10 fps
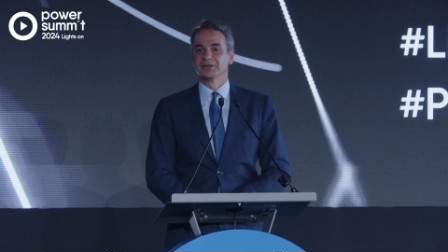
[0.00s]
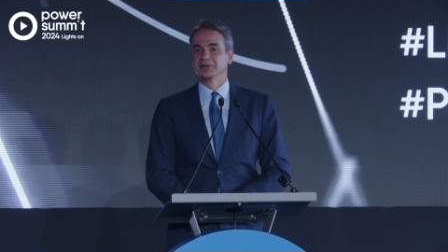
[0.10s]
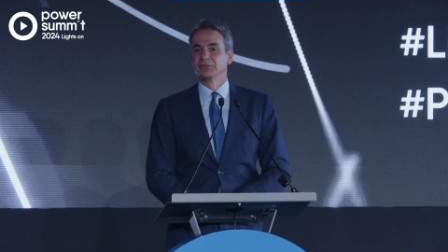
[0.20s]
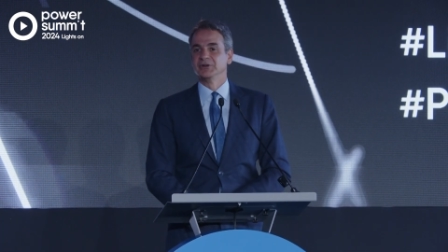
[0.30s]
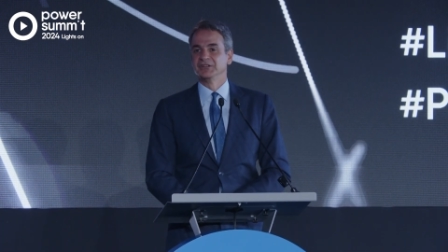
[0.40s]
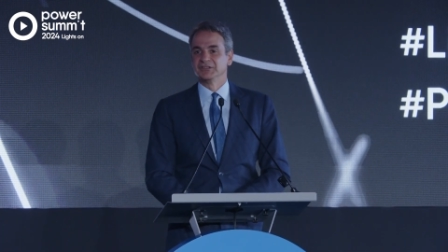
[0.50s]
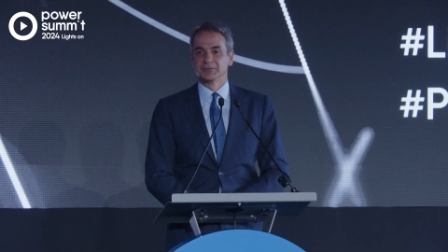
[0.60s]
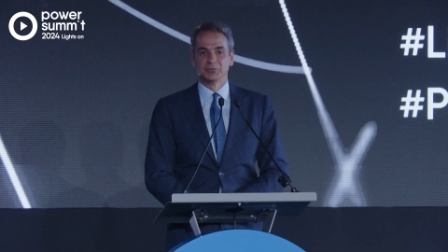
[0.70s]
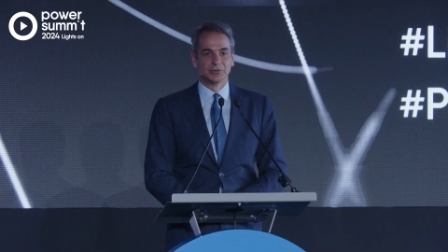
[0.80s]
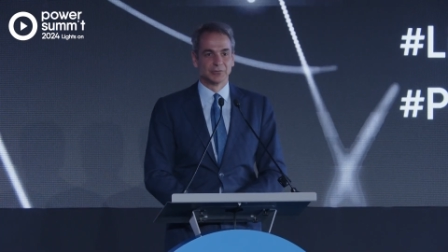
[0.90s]
Greece is a
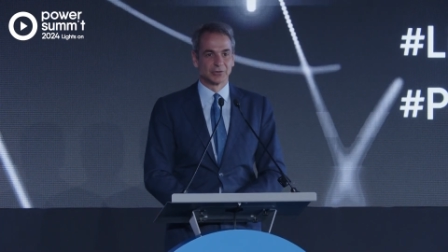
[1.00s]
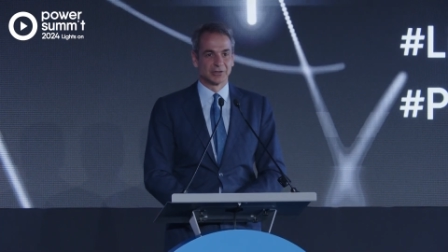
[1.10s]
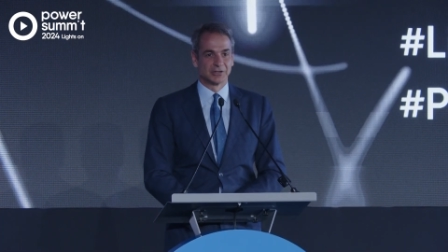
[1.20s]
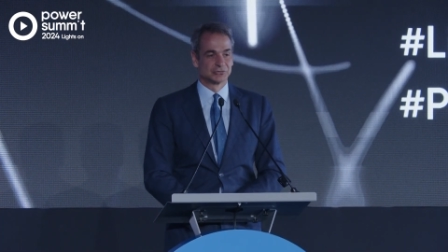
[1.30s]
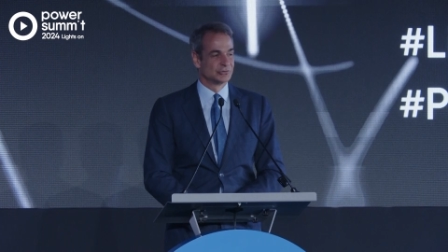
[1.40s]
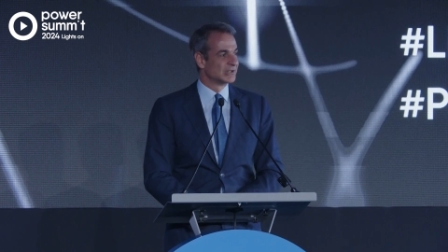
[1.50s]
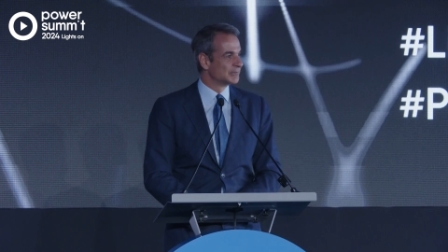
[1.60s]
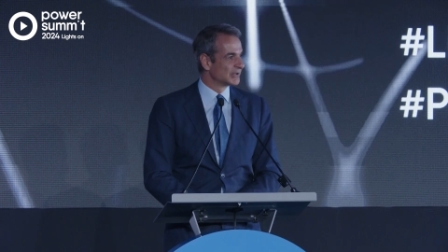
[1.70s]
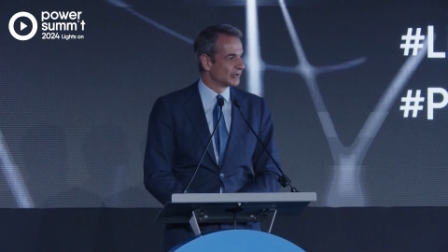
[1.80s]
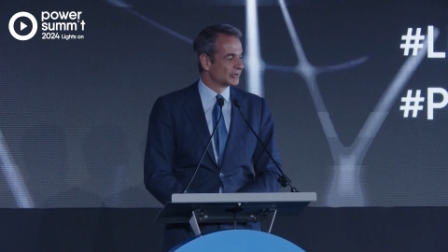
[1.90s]
beautiful country and
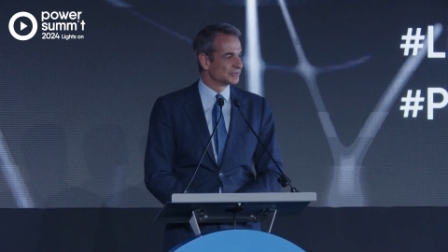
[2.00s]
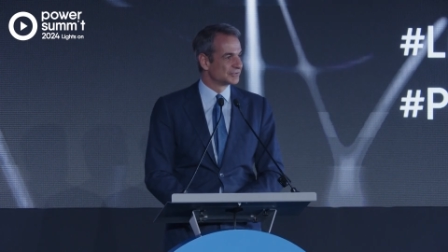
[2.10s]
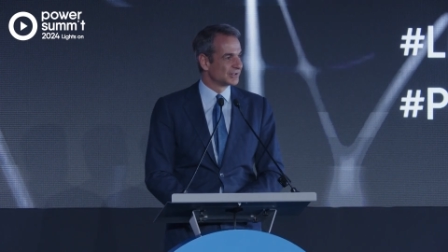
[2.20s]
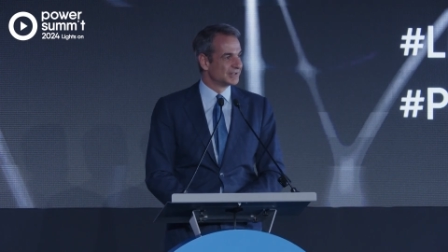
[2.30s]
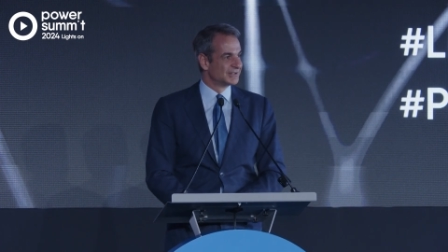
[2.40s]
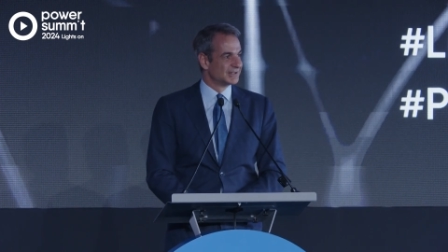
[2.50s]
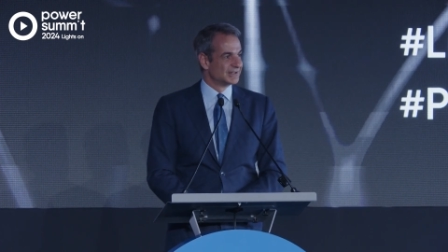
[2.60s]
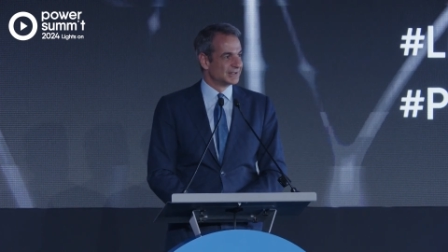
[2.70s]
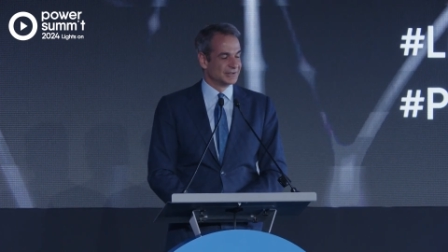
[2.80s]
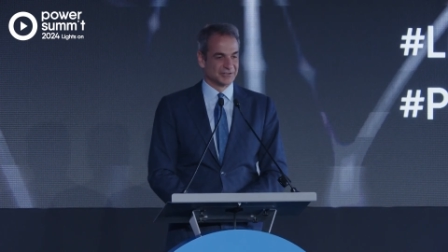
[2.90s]
because
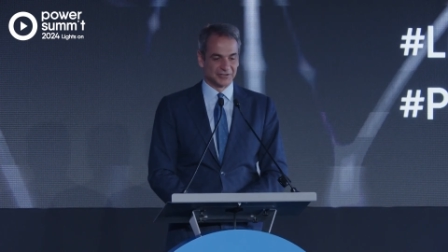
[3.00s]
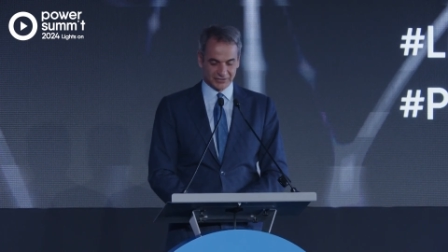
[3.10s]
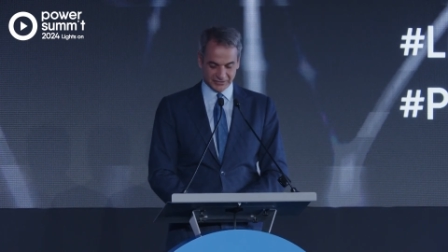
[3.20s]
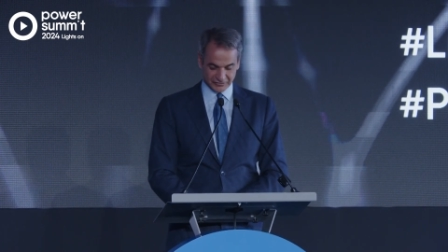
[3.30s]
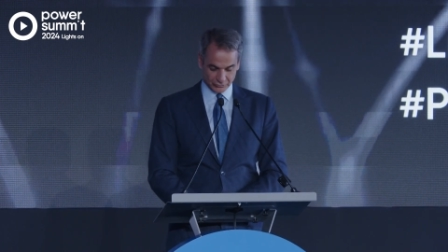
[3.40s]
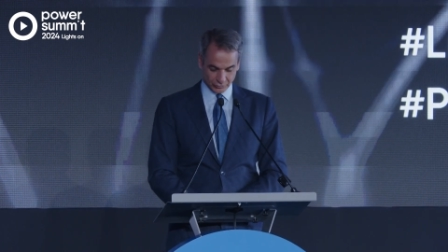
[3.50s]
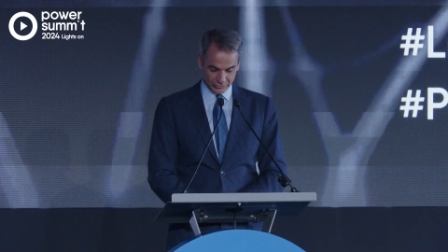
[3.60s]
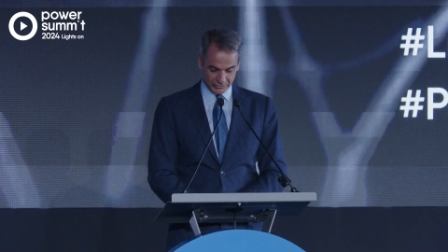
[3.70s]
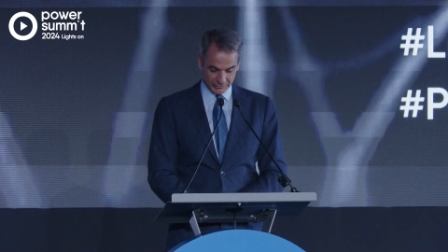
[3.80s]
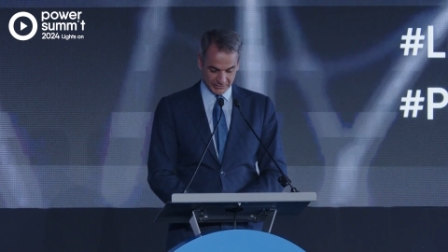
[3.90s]
this is an
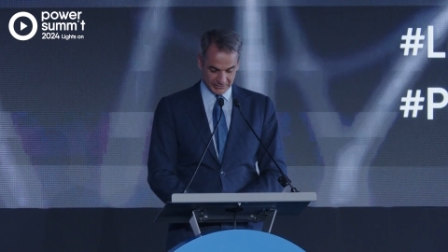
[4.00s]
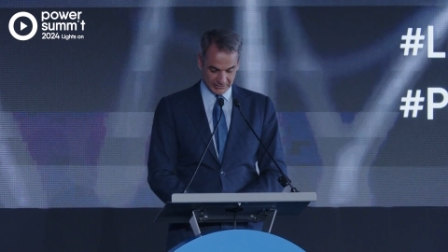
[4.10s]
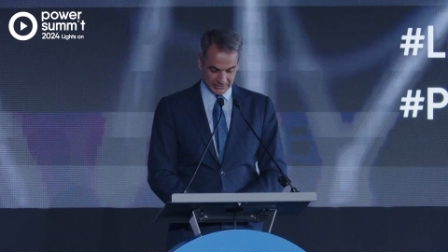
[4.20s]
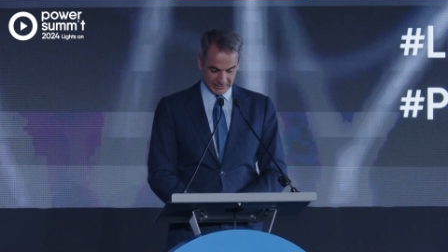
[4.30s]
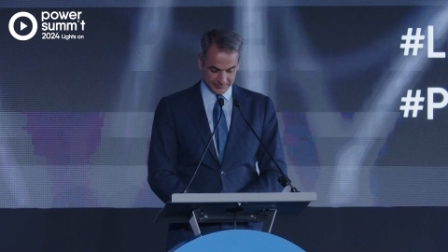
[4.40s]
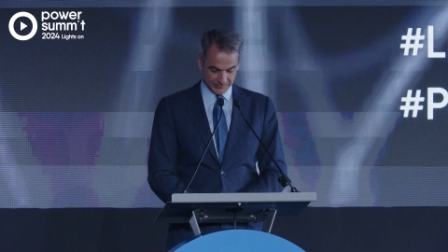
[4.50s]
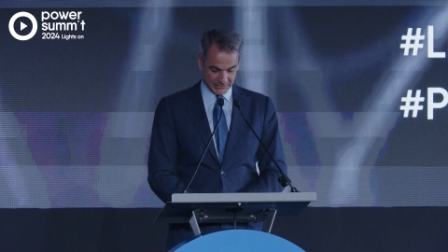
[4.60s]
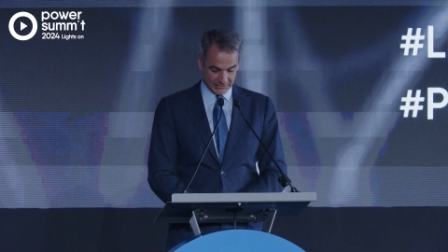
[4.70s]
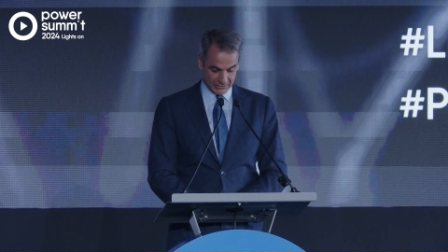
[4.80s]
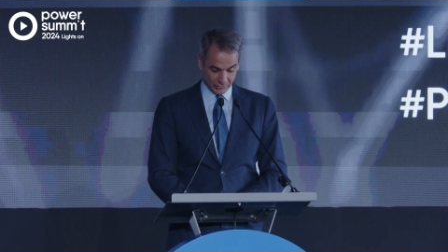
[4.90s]
extraordinary
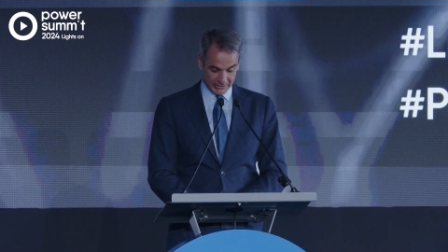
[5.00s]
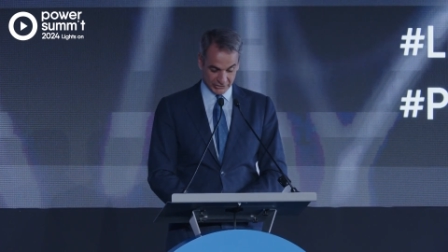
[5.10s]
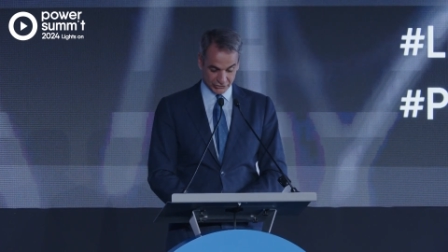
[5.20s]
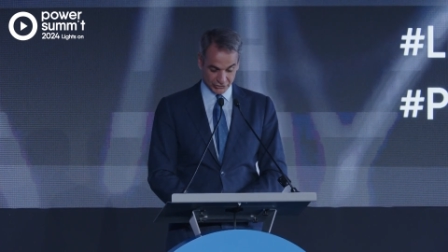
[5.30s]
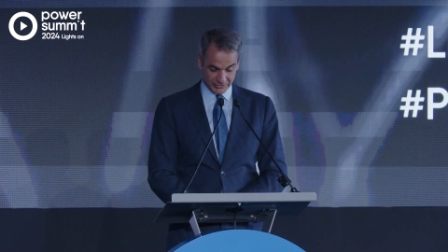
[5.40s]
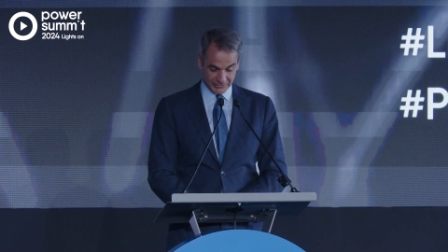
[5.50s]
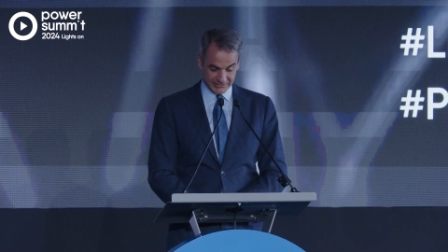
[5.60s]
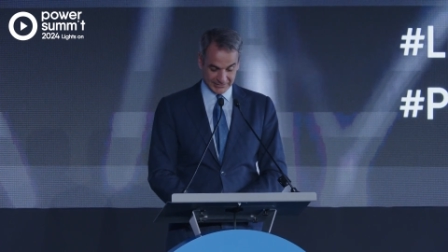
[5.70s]
location,